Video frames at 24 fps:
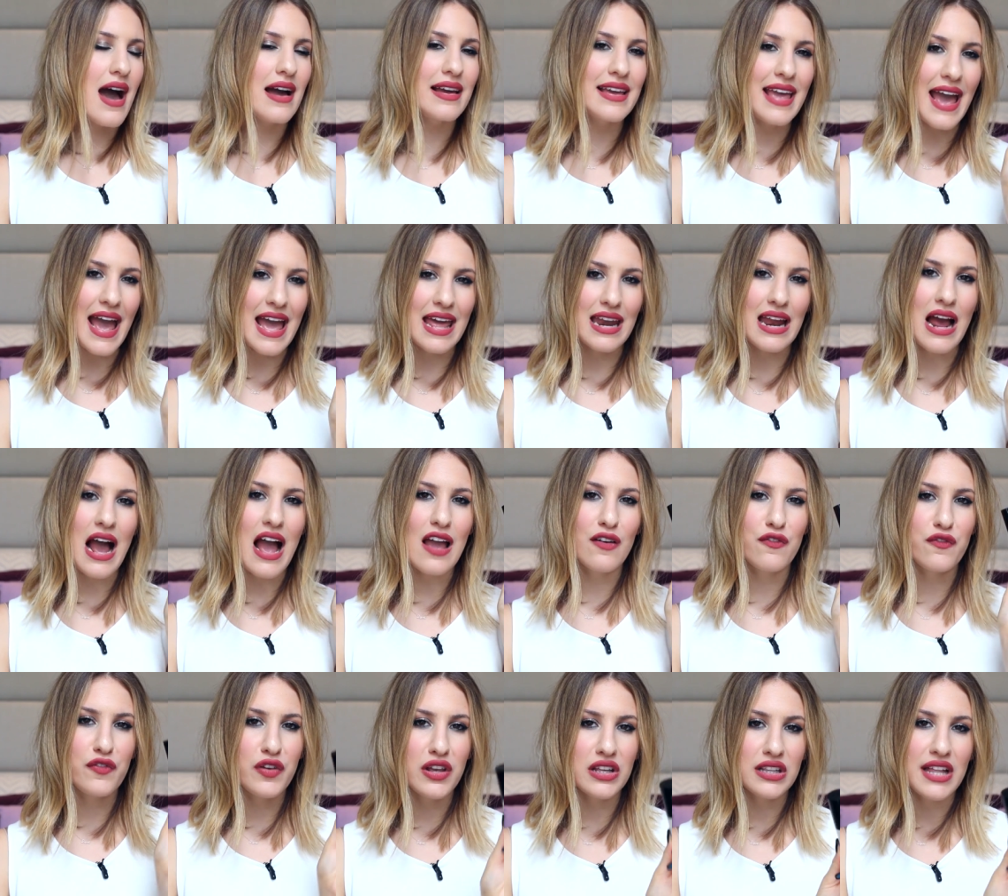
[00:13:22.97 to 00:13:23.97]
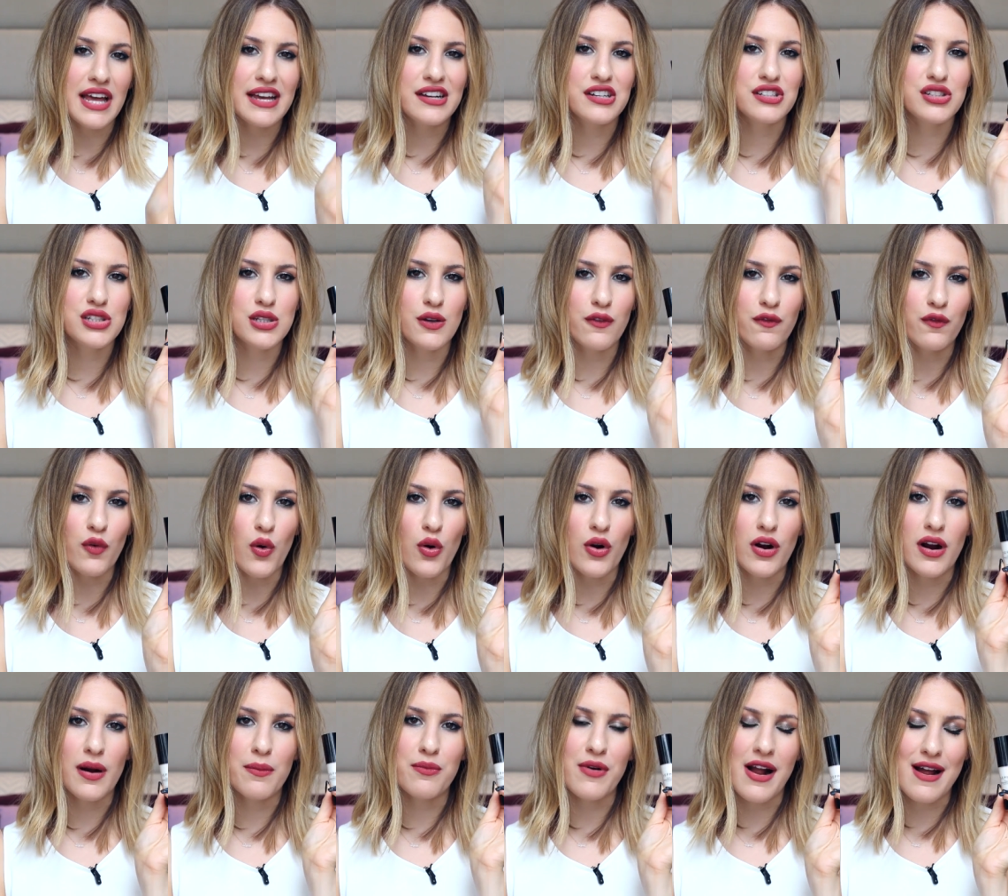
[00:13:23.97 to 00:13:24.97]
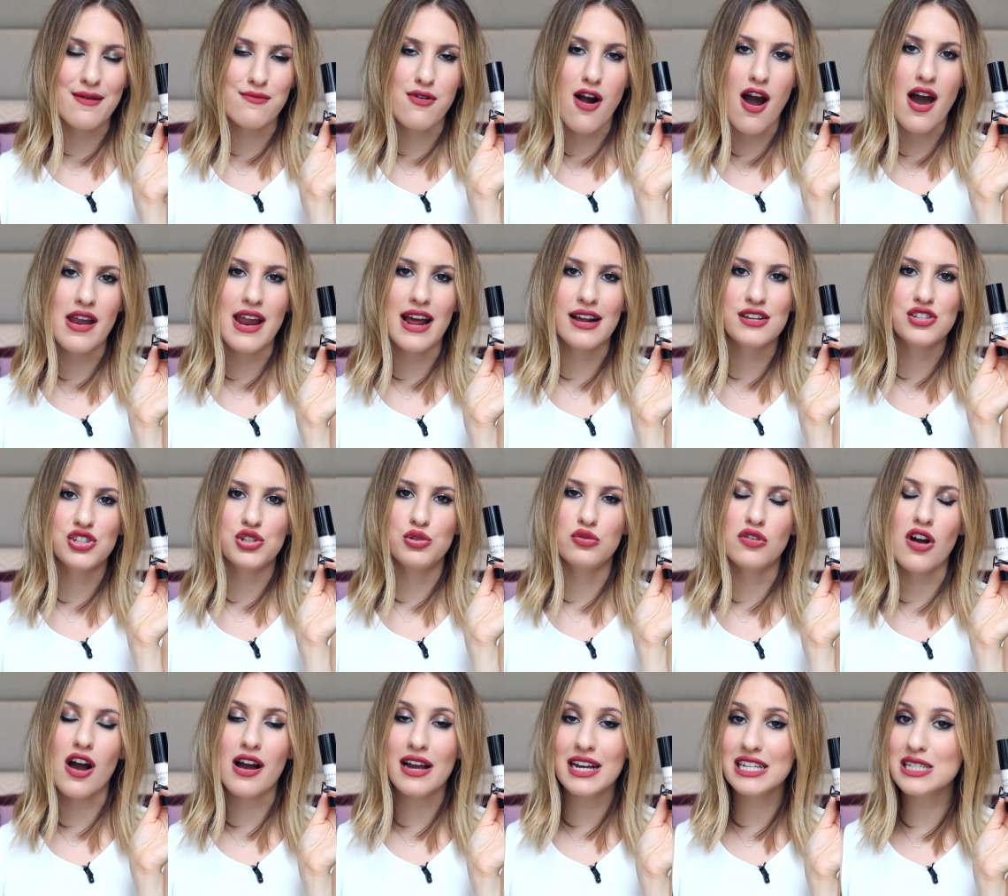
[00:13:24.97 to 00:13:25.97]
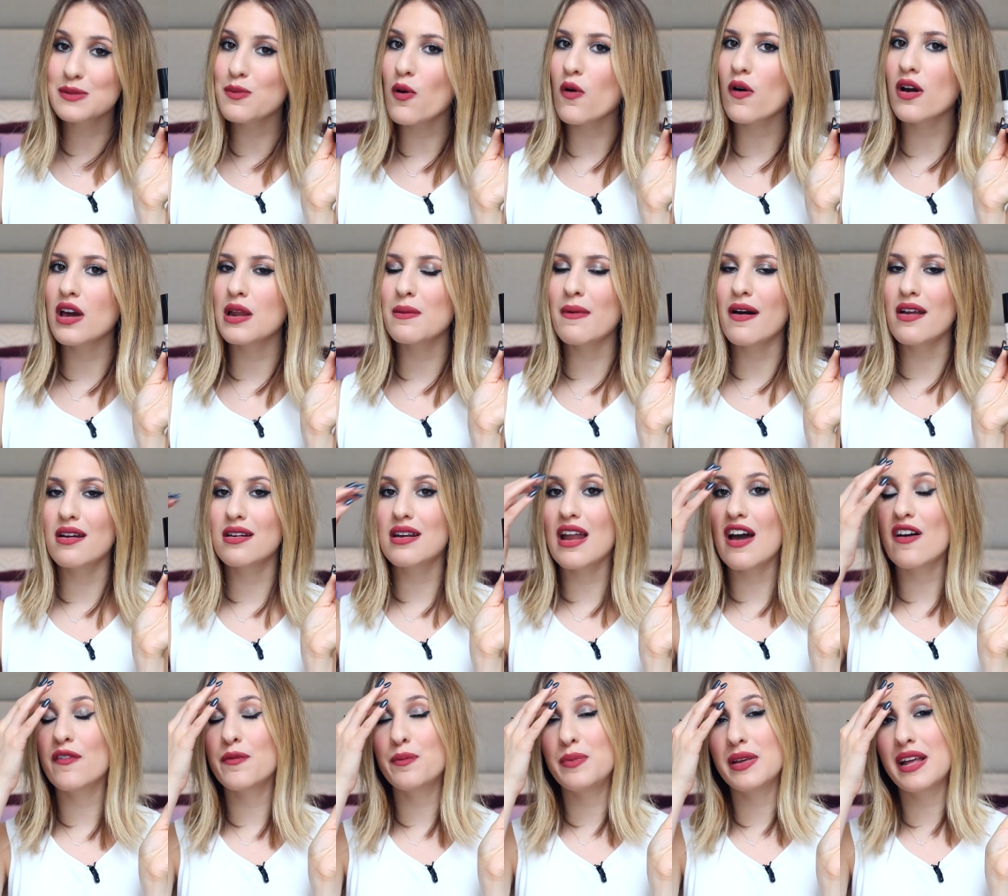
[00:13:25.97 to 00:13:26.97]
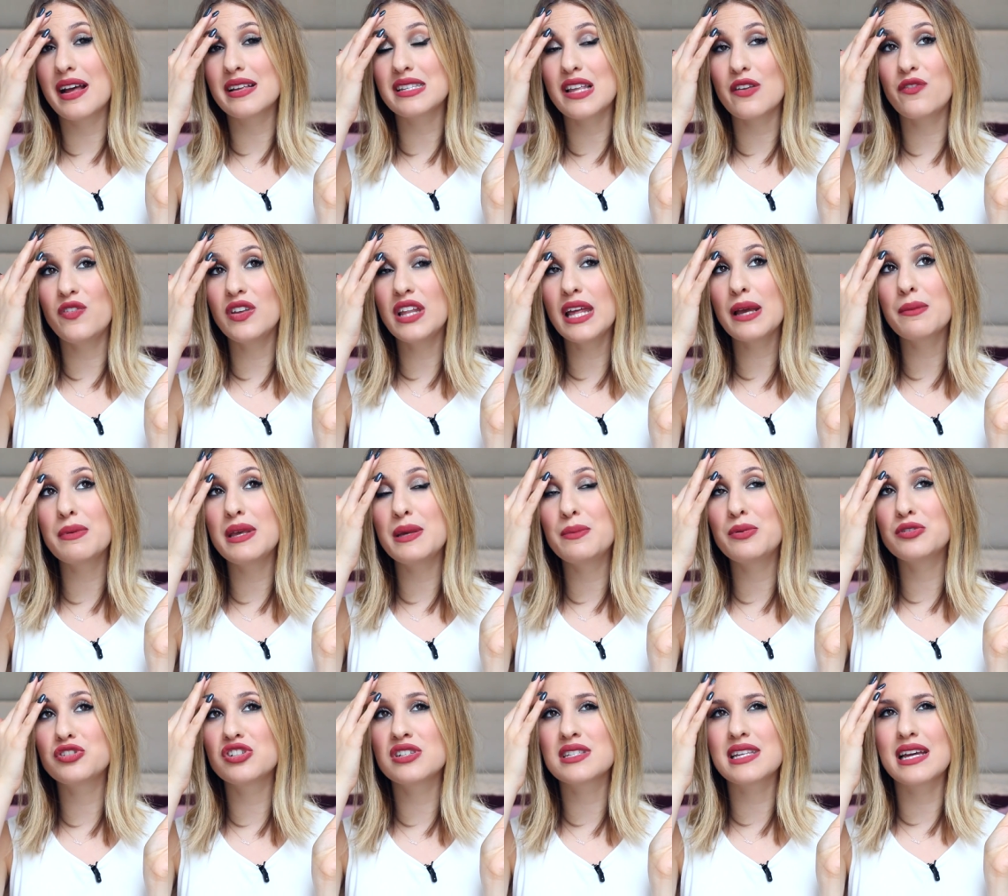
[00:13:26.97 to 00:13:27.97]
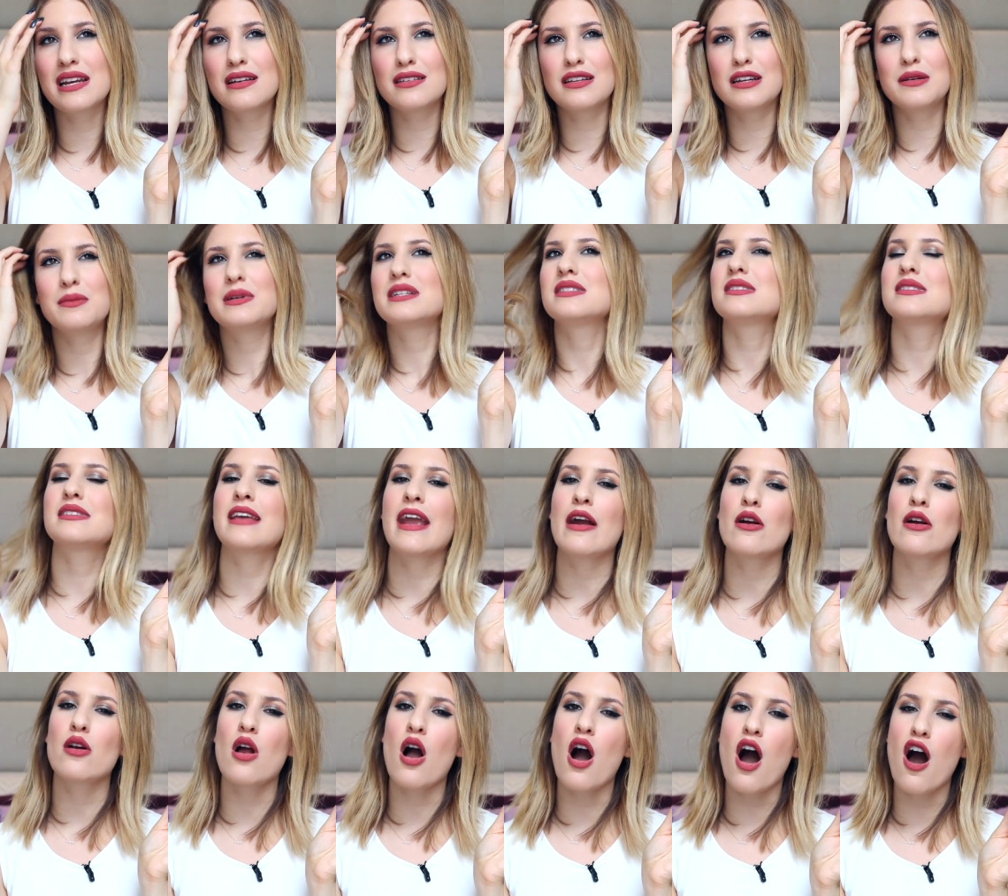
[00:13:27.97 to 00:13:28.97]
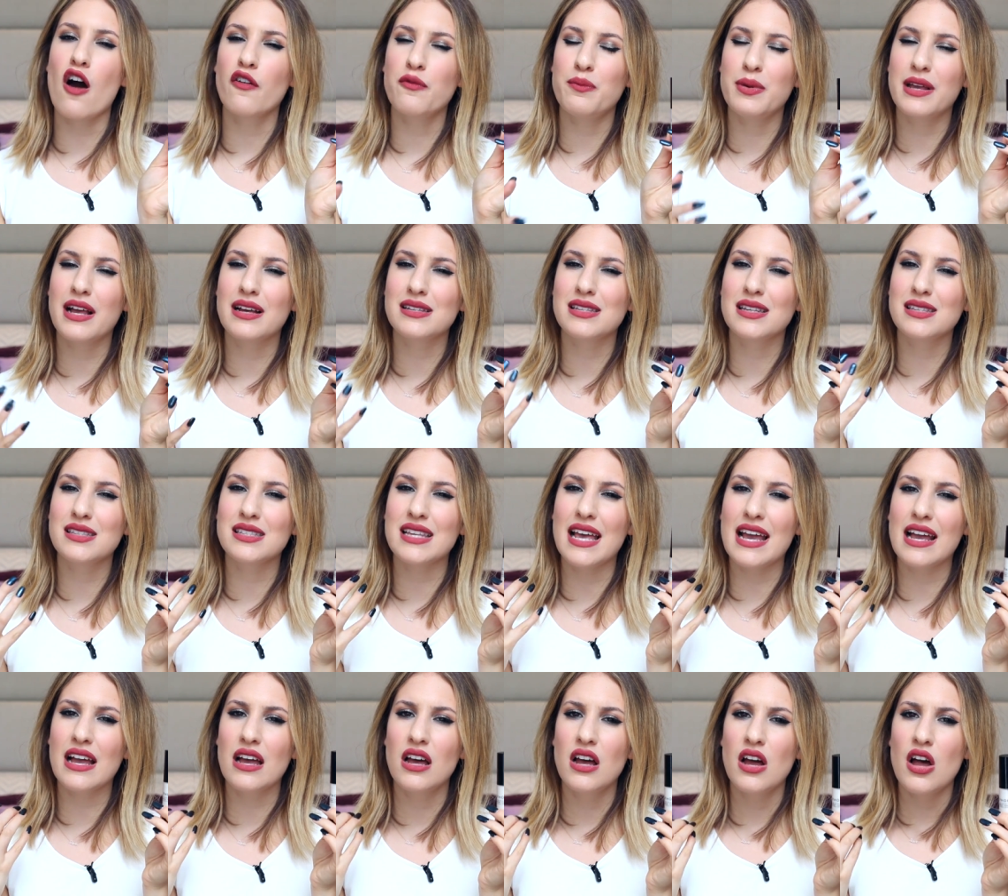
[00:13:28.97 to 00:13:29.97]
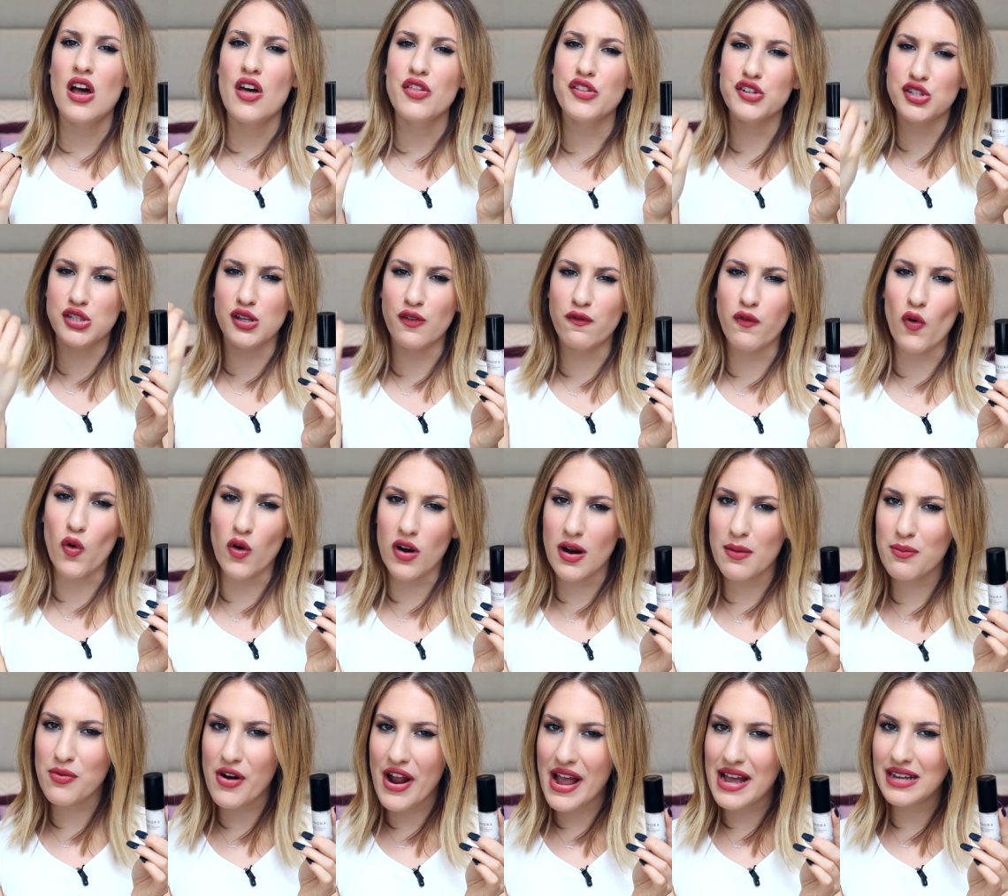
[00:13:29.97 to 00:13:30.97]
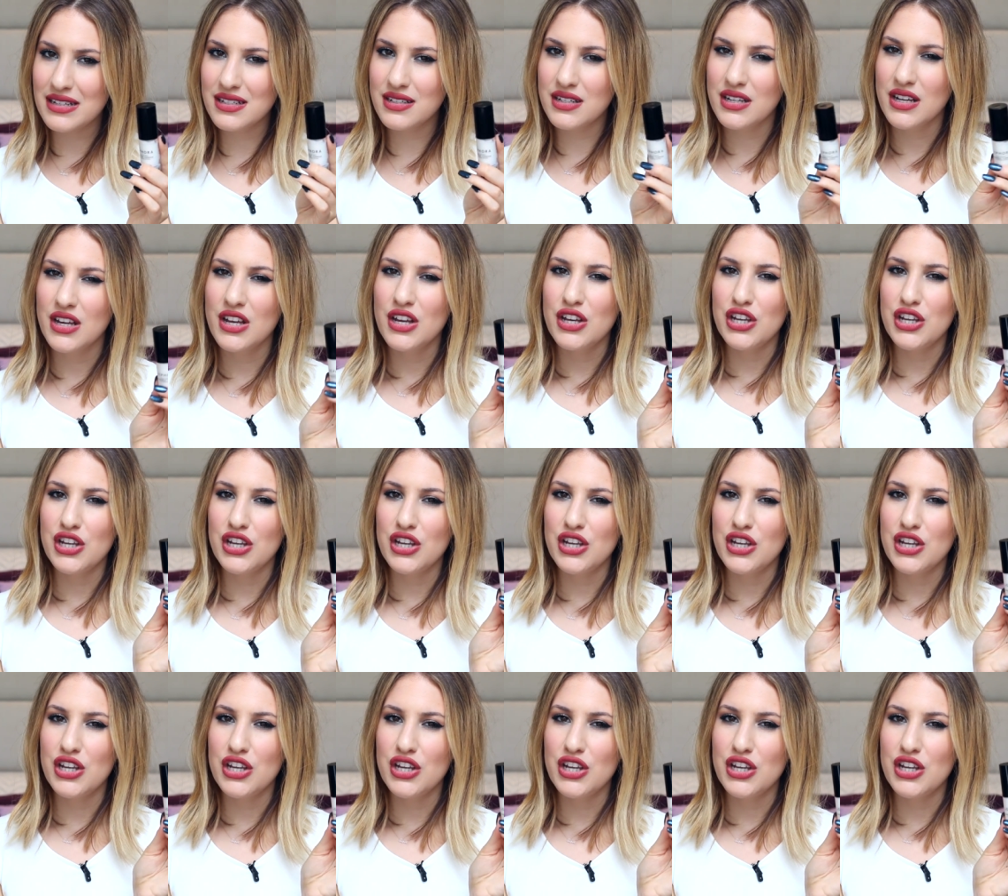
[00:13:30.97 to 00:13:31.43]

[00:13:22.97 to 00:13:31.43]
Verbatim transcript: again, I feel like Sephora brand products do not get spoken about enough because I feel like people just get a little bit scared off because it's like the Sephora brand